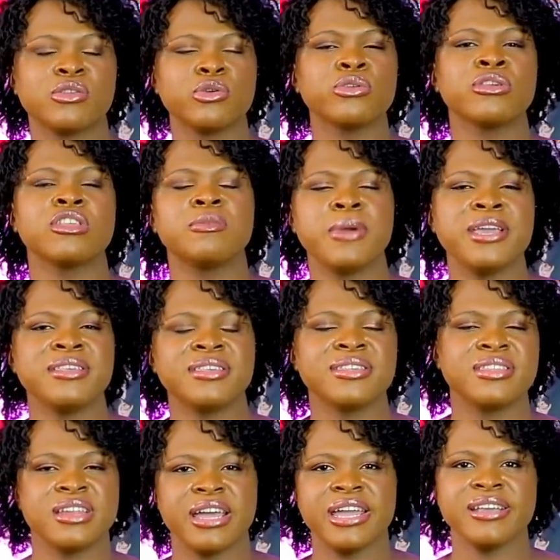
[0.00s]
those are the
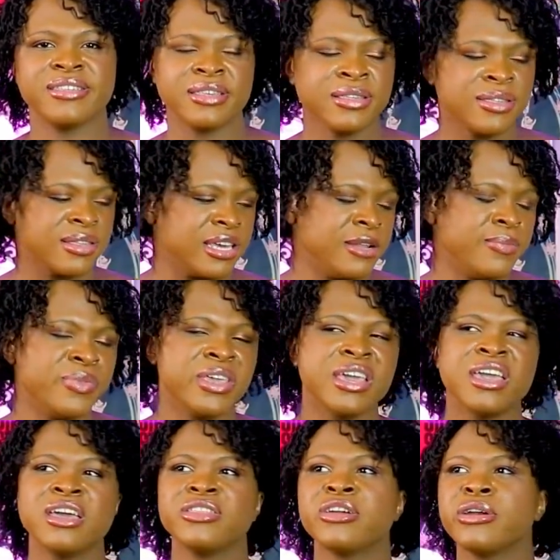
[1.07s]
spaces that I exist in.
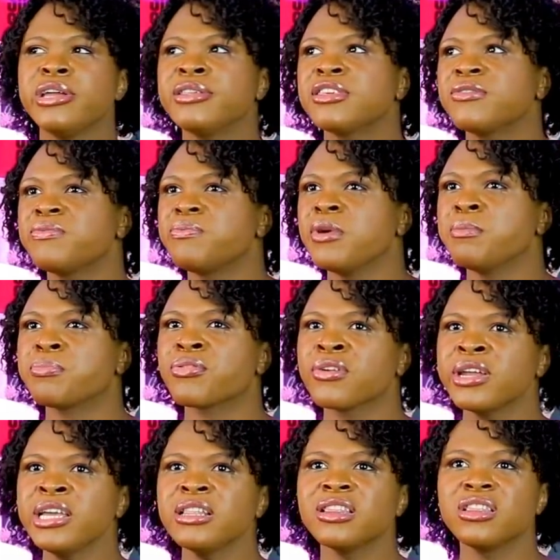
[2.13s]
There is a
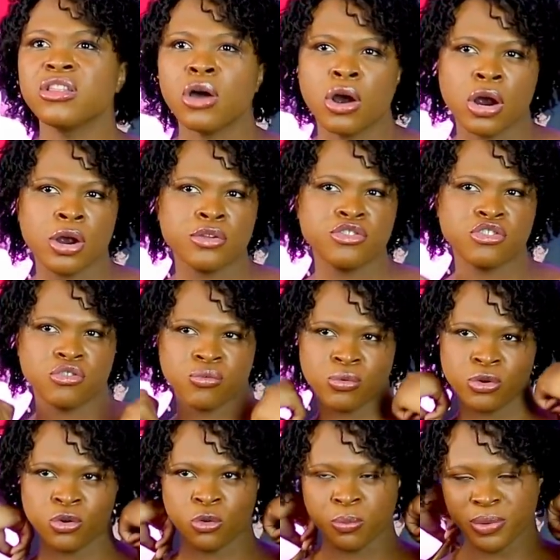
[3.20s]
pretty large
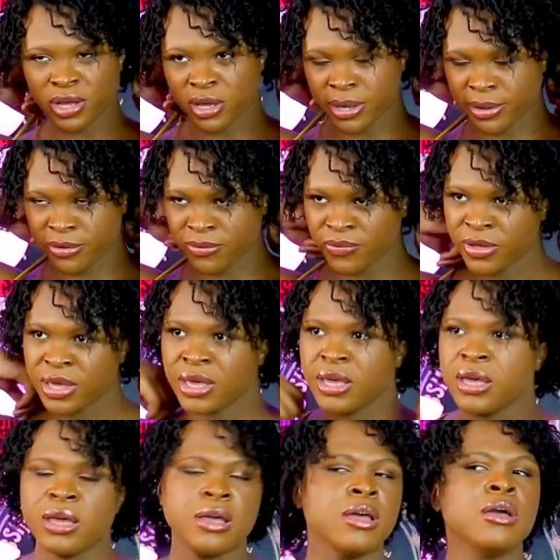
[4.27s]
group of
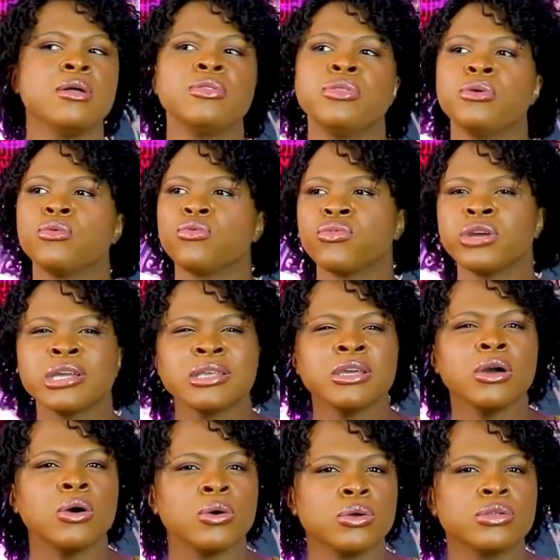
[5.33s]

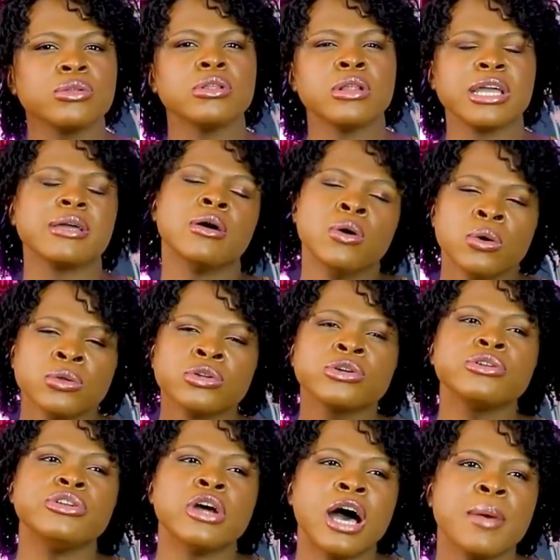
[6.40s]
really
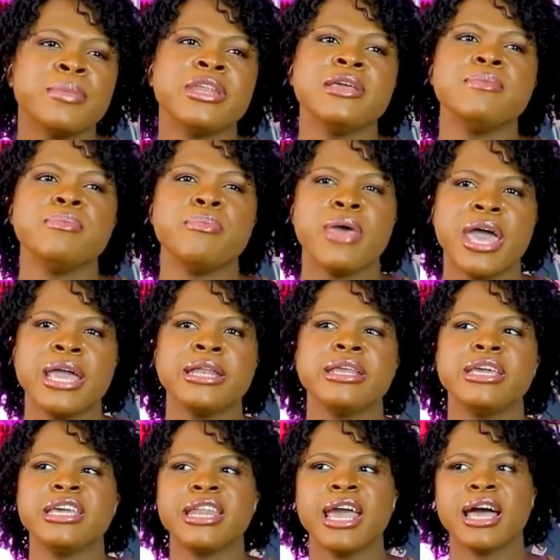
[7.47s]
older dominant men
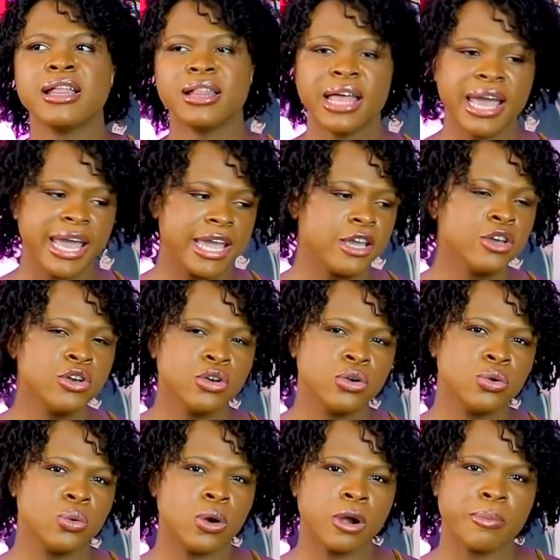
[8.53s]
in LA
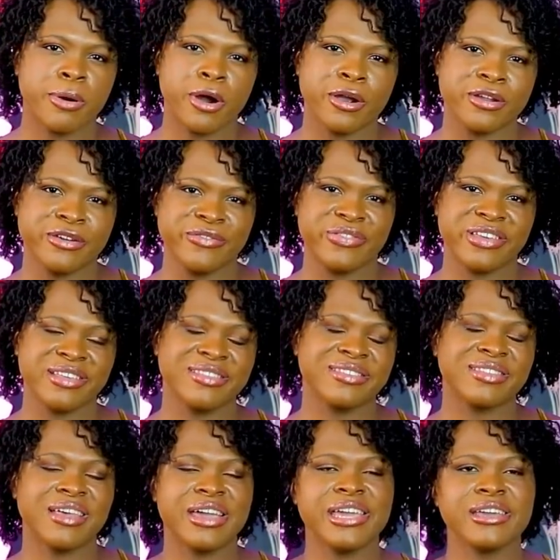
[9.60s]
who are part of
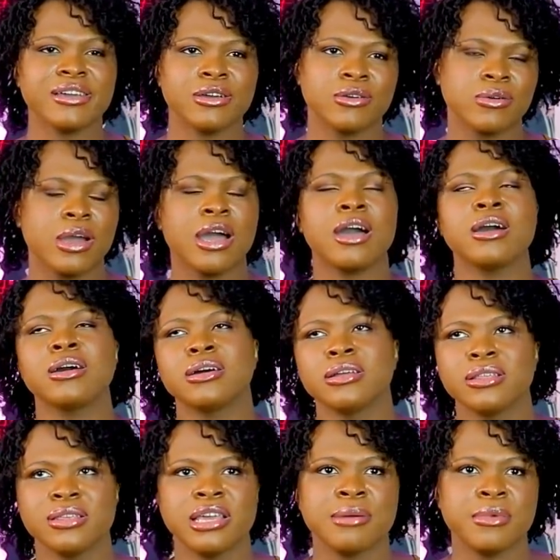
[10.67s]
this, I'm
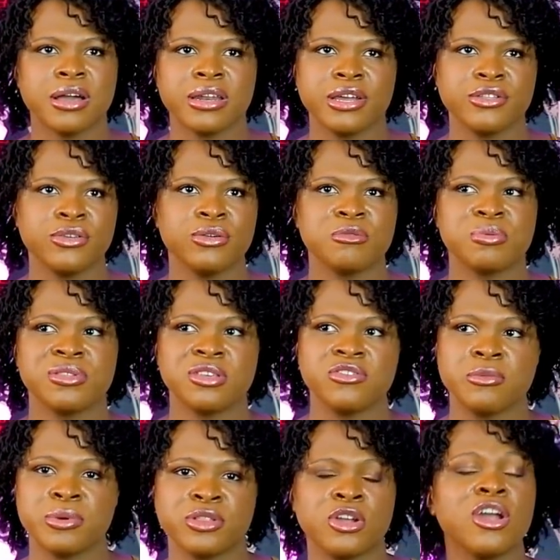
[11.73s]
not gonna get too
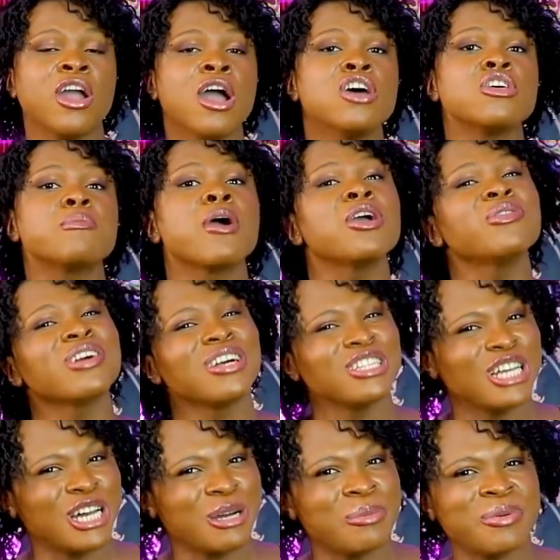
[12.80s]
specific, but they're part of a
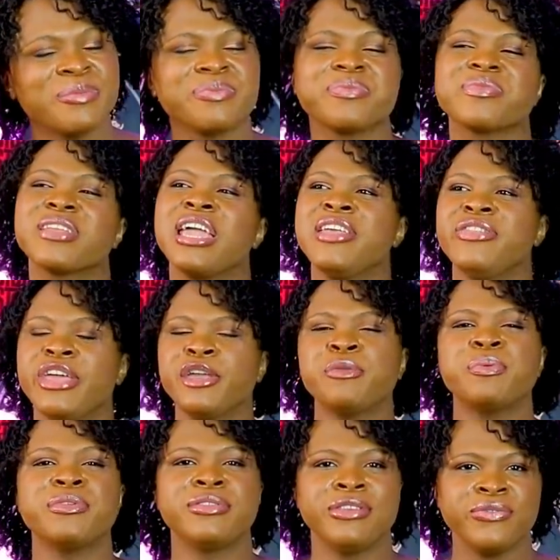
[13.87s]
club and they
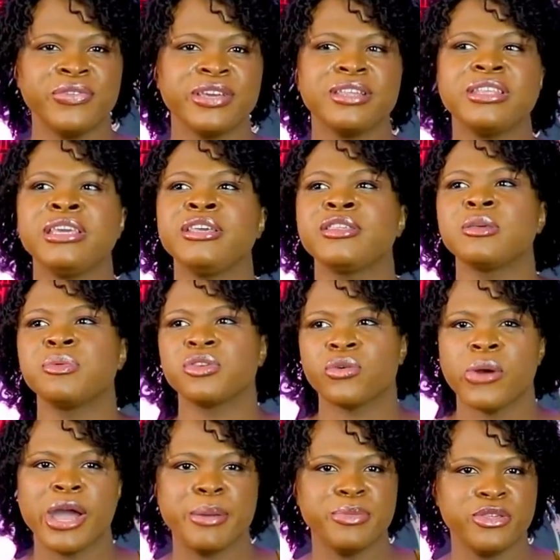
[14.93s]
specifically
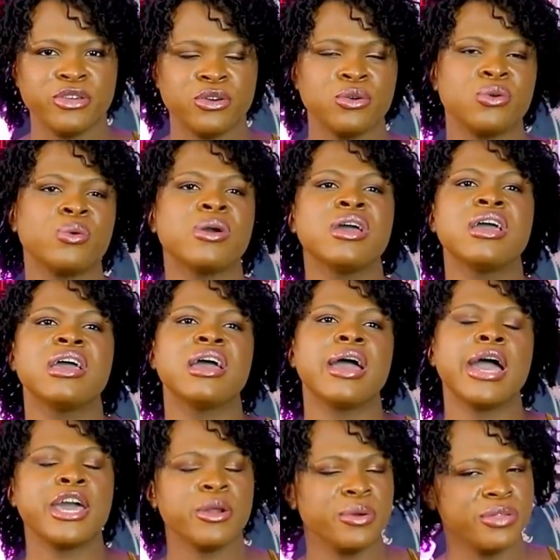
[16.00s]
subscribe to
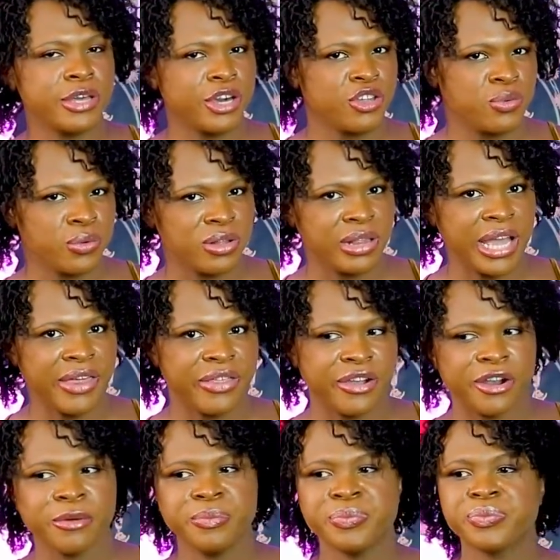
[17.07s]
heterosexual
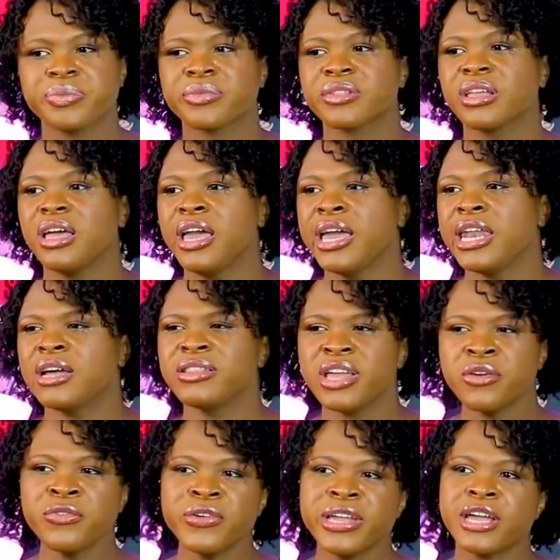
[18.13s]
leather. And I'll
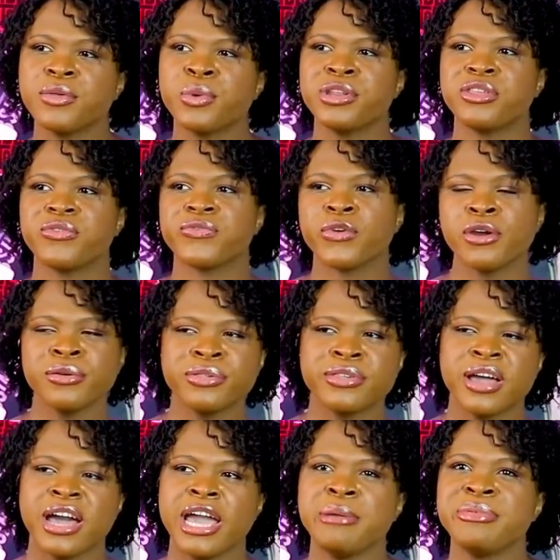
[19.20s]
never forget one of the first
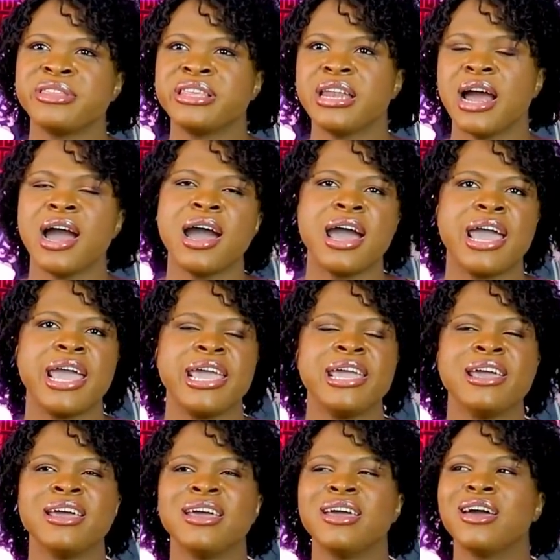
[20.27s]
times that
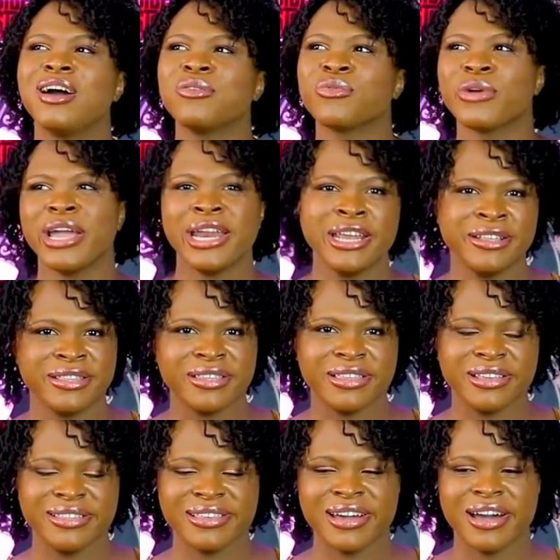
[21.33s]
I ran into
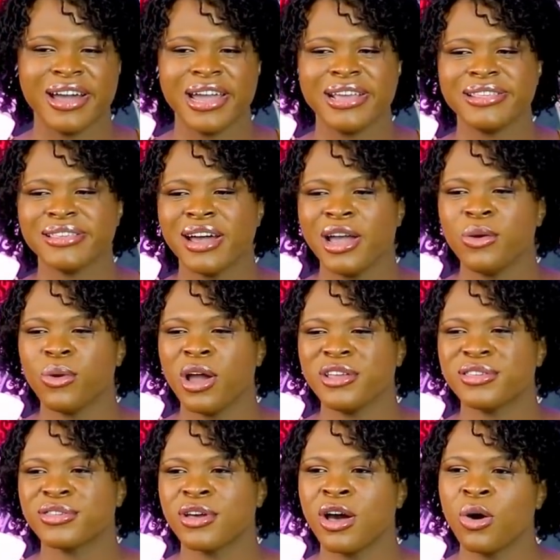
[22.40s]
these guys. I
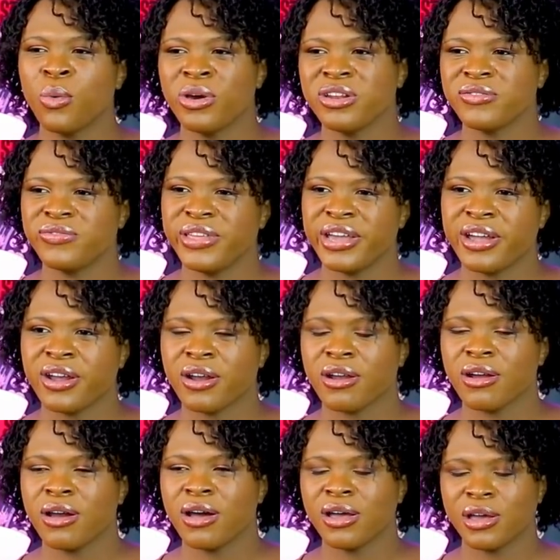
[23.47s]
saw one of their